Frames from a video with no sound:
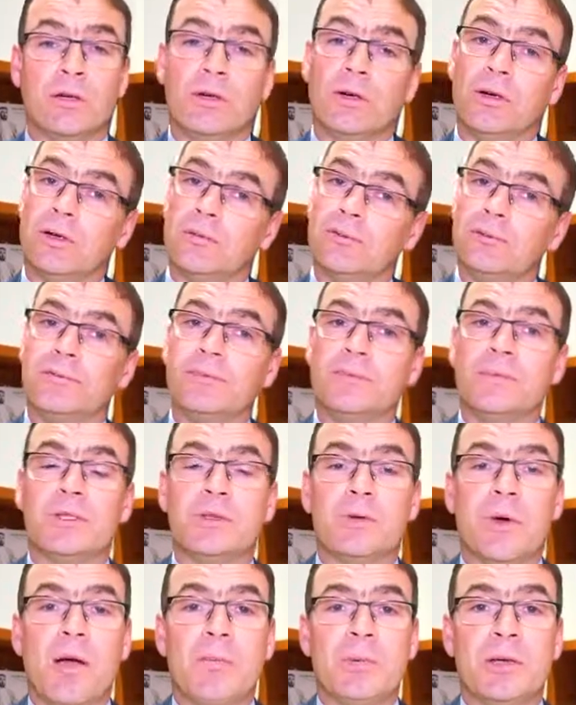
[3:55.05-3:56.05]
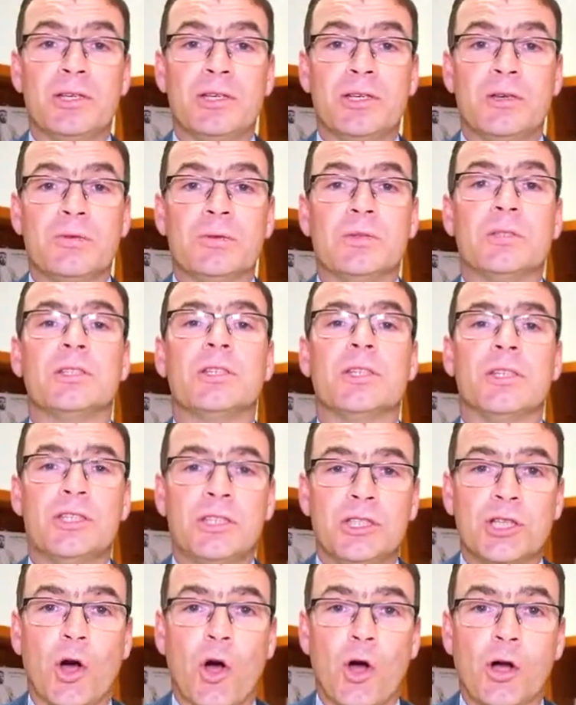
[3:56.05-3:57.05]
or to IB students,
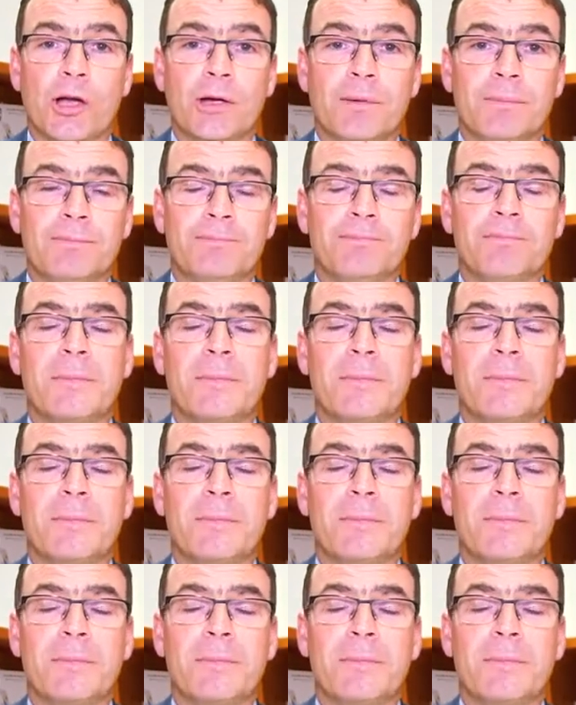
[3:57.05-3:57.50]
TOC.